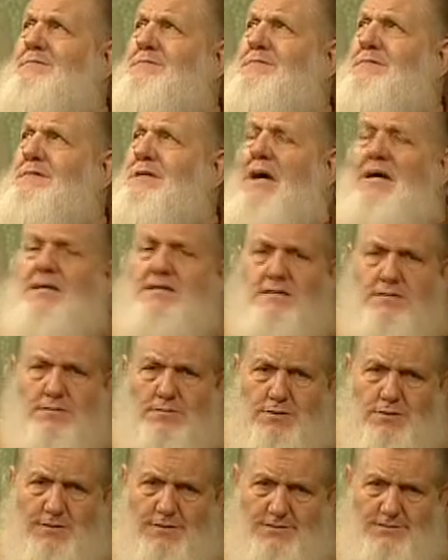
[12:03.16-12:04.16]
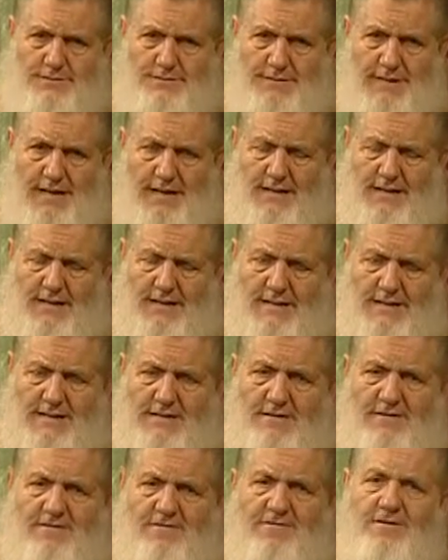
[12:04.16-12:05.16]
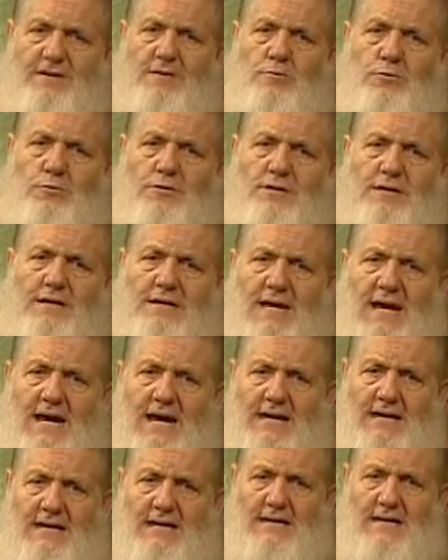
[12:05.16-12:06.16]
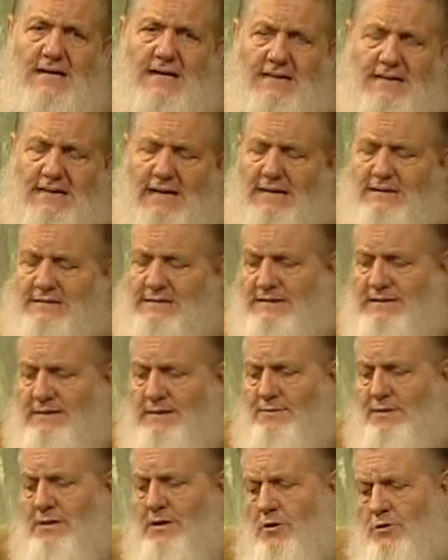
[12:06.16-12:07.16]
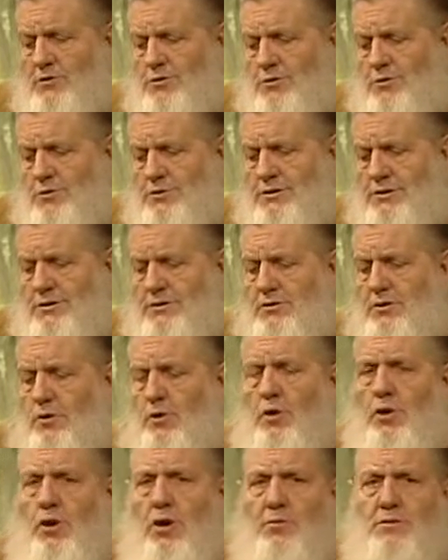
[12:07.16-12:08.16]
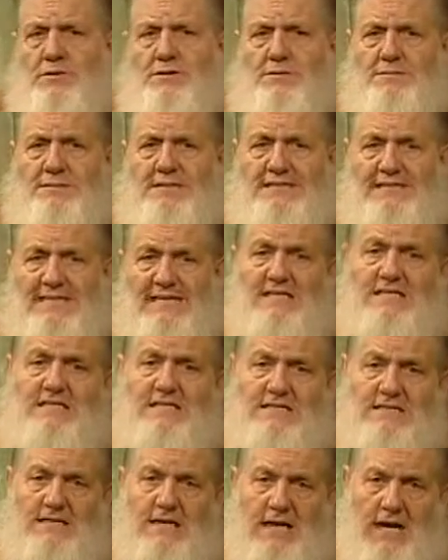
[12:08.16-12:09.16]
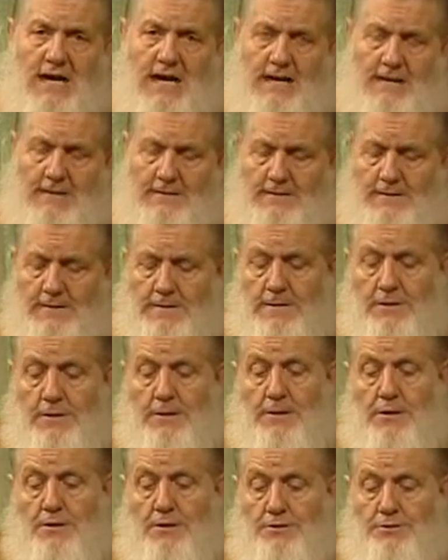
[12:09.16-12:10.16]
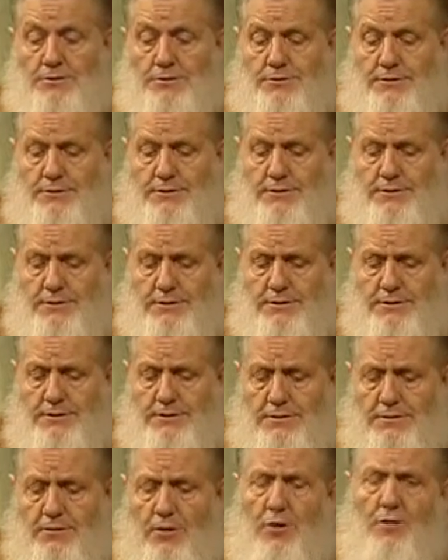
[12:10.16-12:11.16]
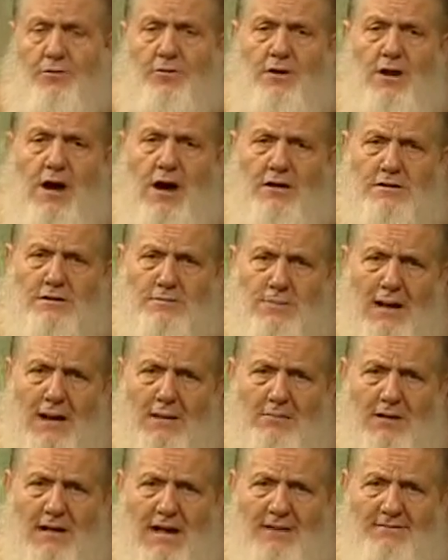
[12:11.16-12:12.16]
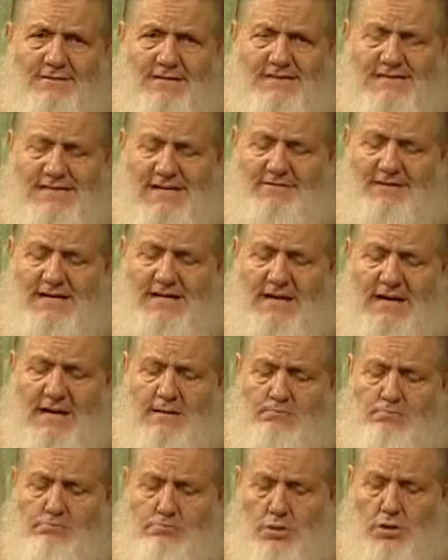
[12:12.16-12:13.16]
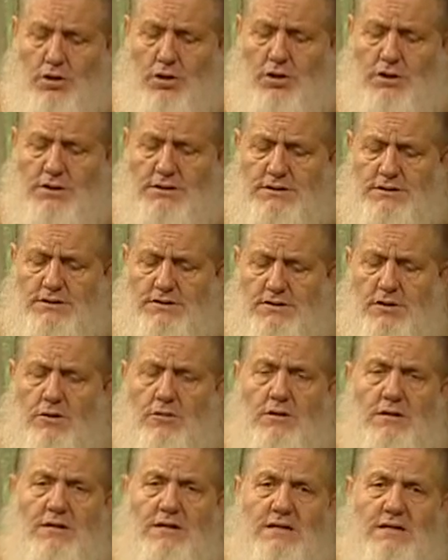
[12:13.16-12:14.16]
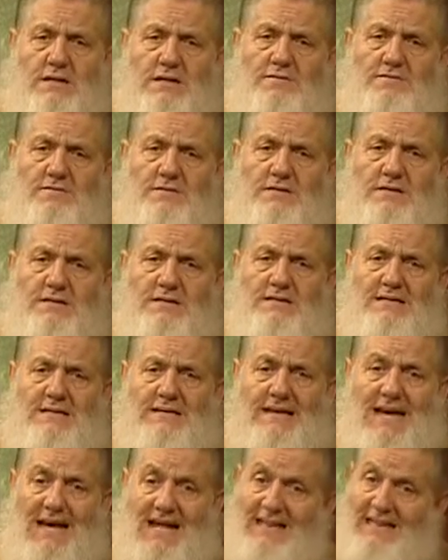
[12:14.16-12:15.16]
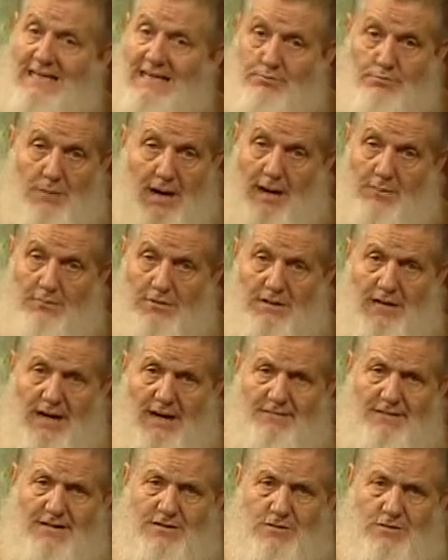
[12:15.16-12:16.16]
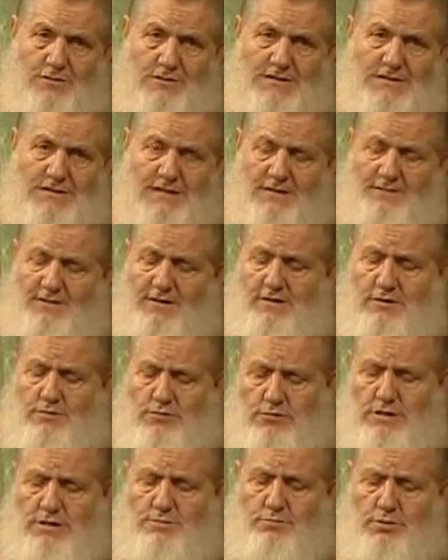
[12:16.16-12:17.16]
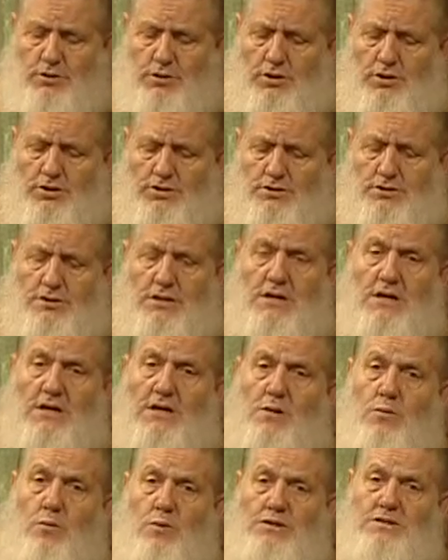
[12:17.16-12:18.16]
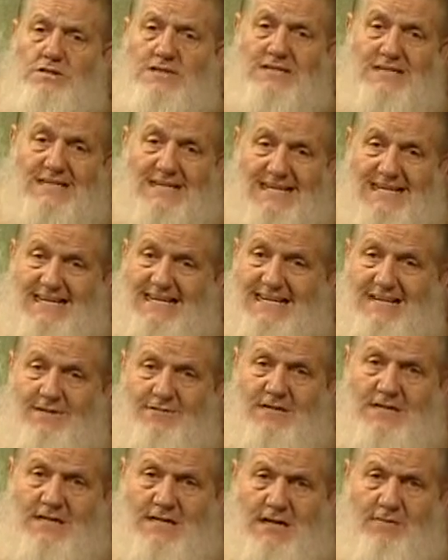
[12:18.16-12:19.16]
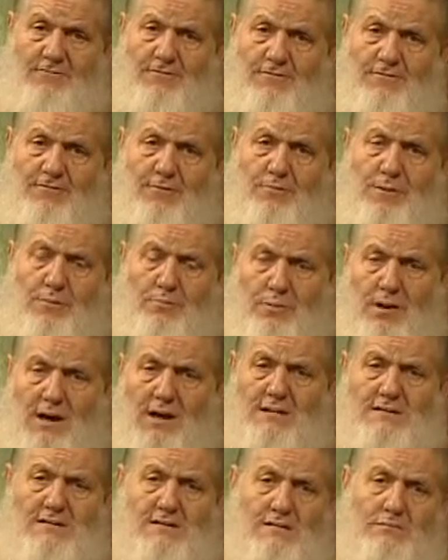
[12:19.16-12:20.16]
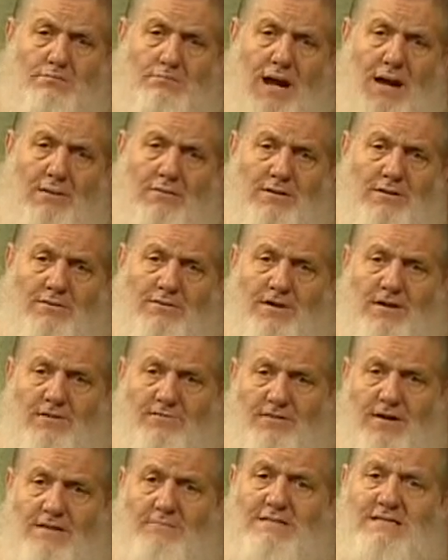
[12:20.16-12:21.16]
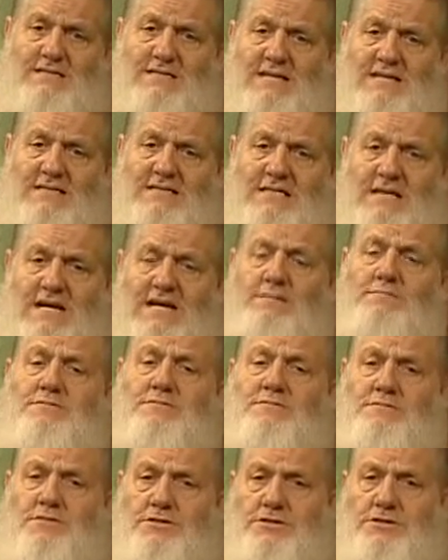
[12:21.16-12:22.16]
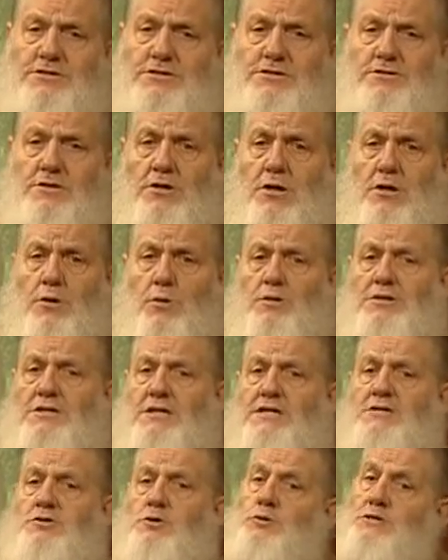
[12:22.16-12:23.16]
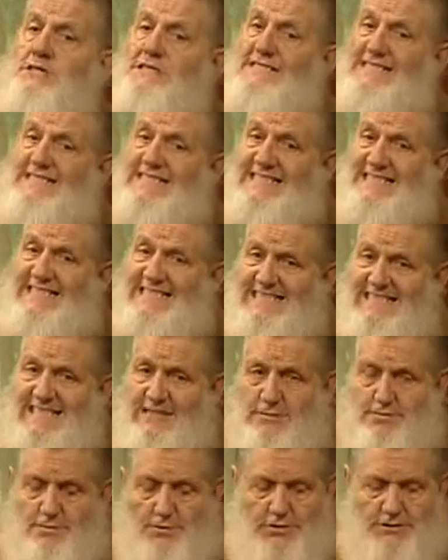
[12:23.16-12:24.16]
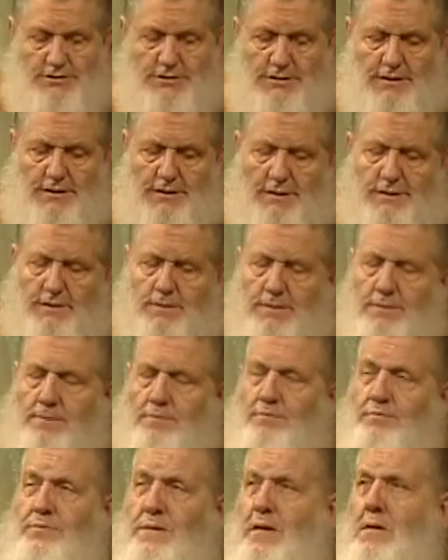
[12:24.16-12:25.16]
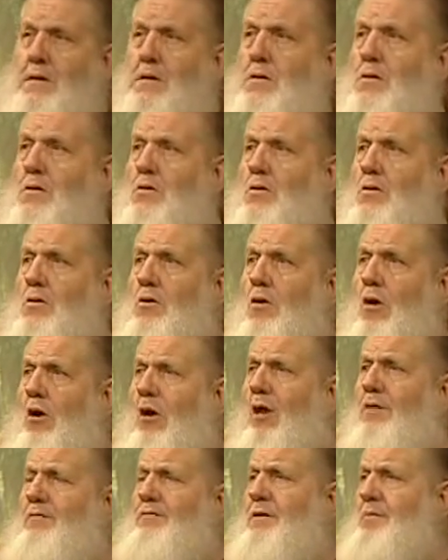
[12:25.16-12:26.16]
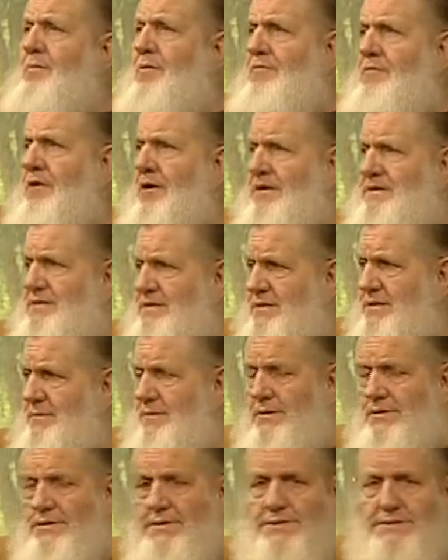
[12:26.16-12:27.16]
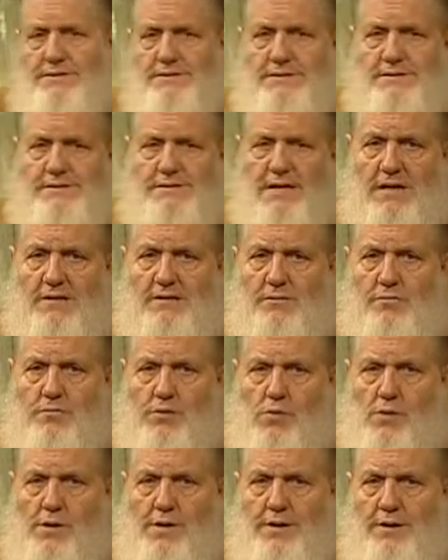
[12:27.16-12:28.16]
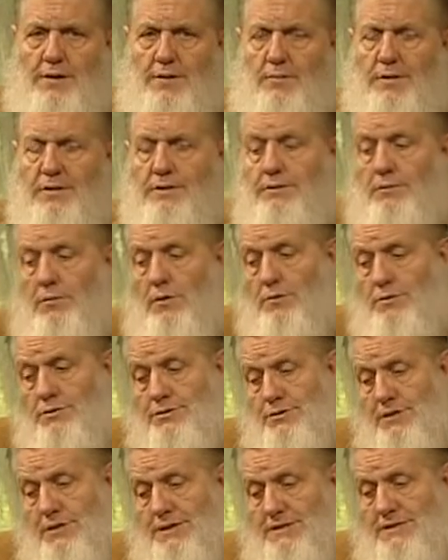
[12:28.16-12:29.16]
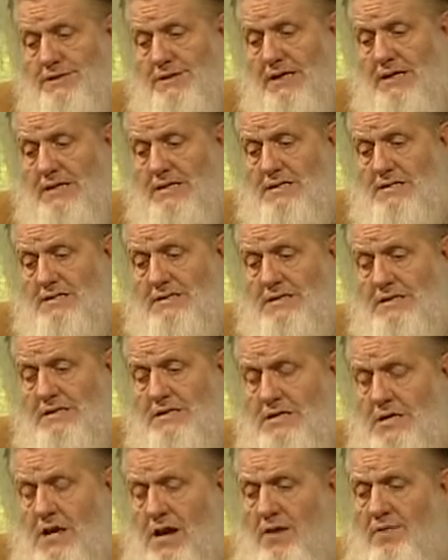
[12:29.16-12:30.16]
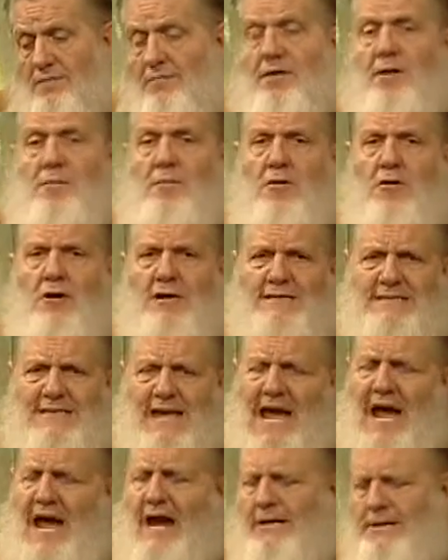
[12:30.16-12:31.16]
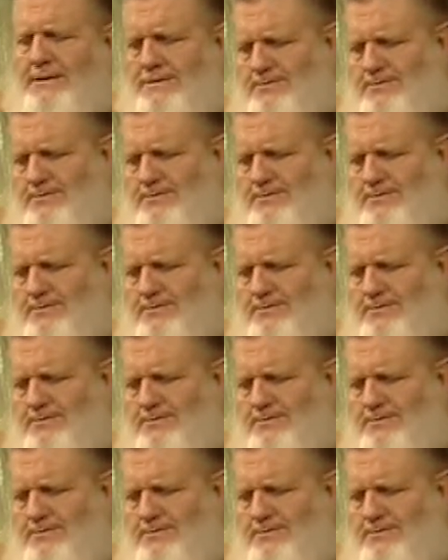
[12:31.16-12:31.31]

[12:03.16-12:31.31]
testable and they didn't fit with the canon at that time and they also didn't go along with some of the teachings they had. So the Orthodox Bible having 78 books is totally different than the Catholic Bible having only 73 books, which is again even different from the Protestant Bible, the very famous King James Version, which has only 66 books in it. All of them are very similar, and this is not the point here, but what we're trying to say is that none of them are exact.